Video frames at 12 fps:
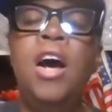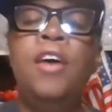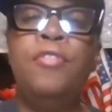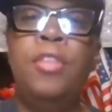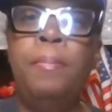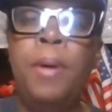
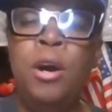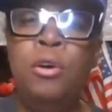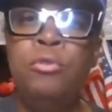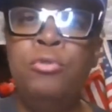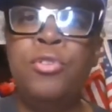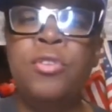of the
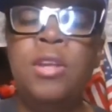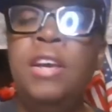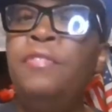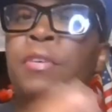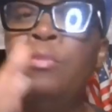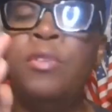post.
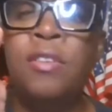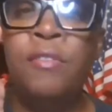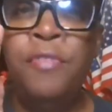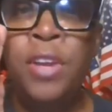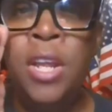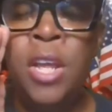If it was
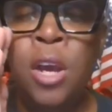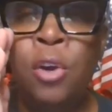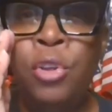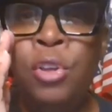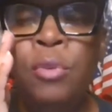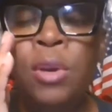a
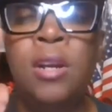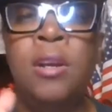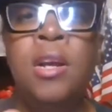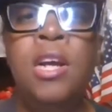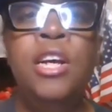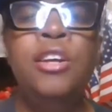video, you can